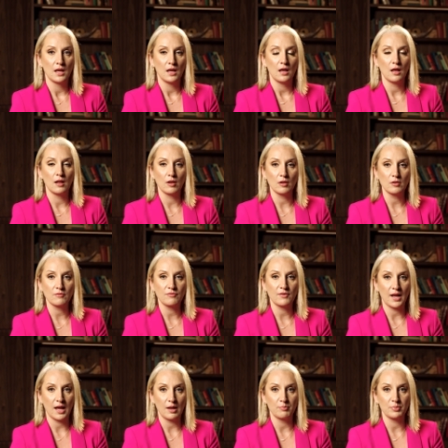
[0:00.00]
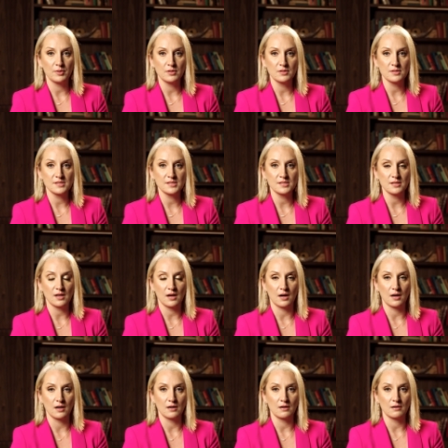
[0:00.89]
a lot of couples
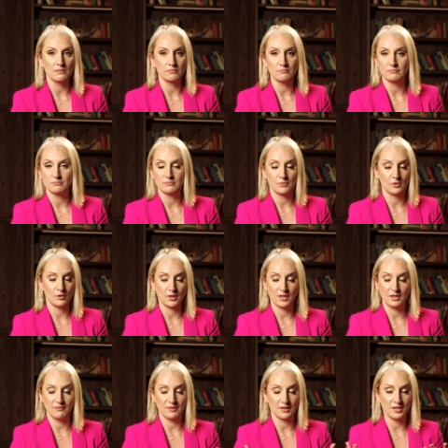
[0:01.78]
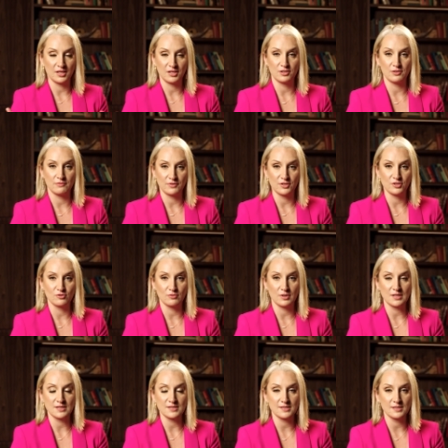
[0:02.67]
are, or even
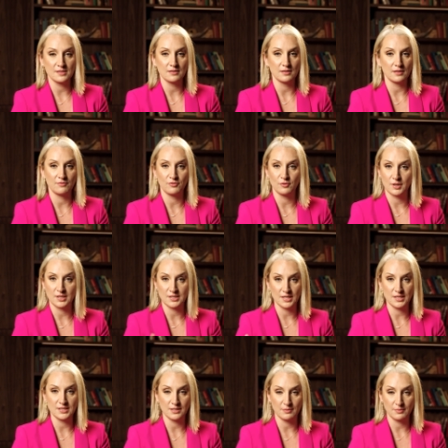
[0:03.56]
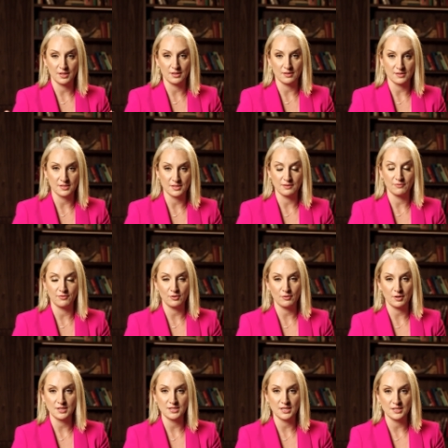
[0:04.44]
individuals, if you are dating, because if you
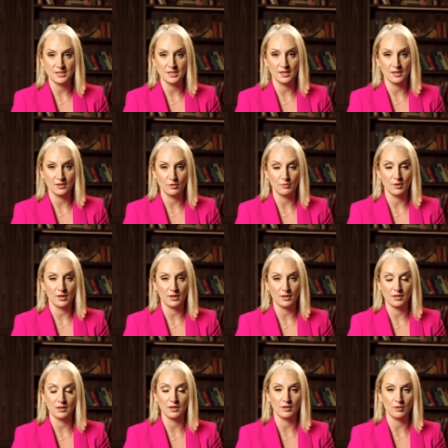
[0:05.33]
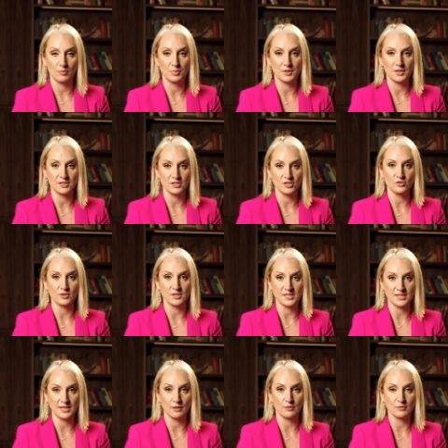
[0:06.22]
are dating and you are in a completely
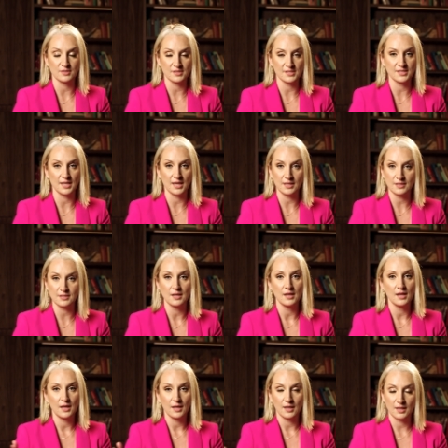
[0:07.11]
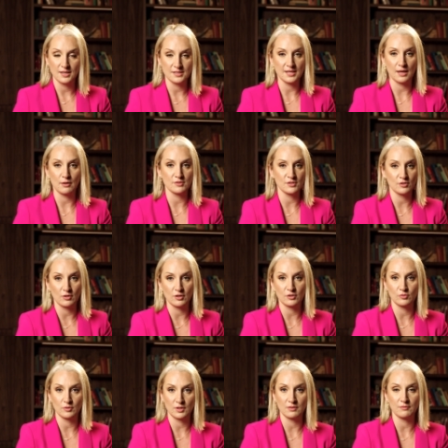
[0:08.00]
stressed out state, guess how it's going
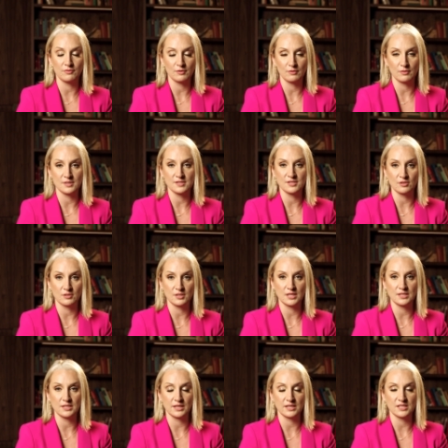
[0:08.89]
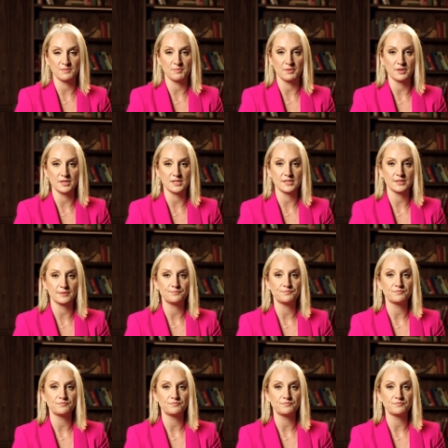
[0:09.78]
to influence your dating experience.